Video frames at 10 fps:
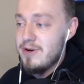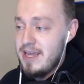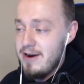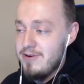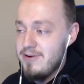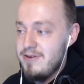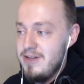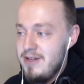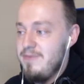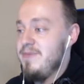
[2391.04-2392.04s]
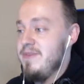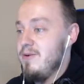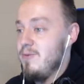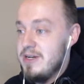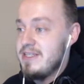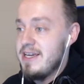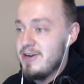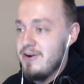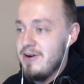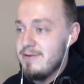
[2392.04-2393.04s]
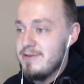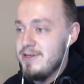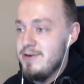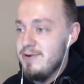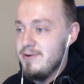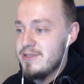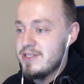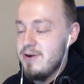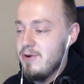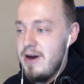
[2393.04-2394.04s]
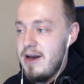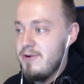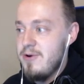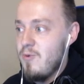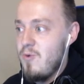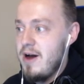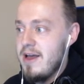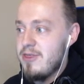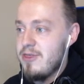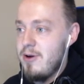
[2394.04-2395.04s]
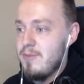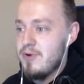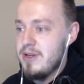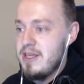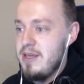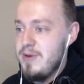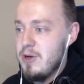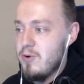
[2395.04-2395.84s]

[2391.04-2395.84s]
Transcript: Carol, would have taken her out too. So I don't know why I thought keeping